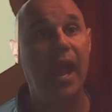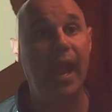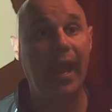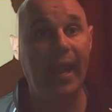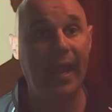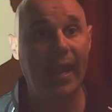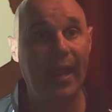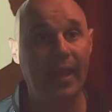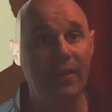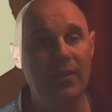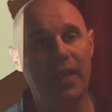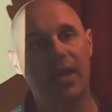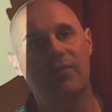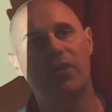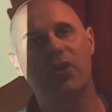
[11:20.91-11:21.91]
And they
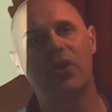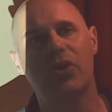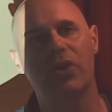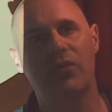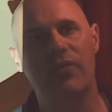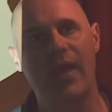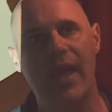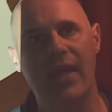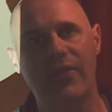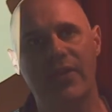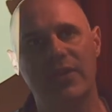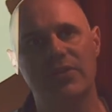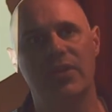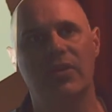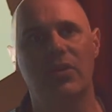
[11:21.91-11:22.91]
have a code of
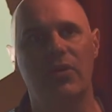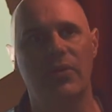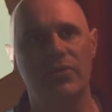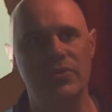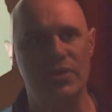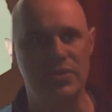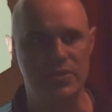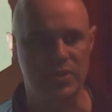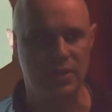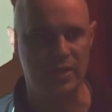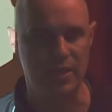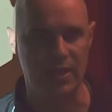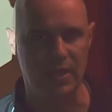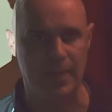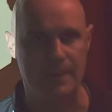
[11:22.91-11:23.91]
ethics and loyalty to the
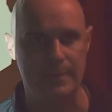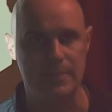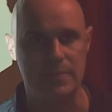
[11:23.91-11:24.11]
king.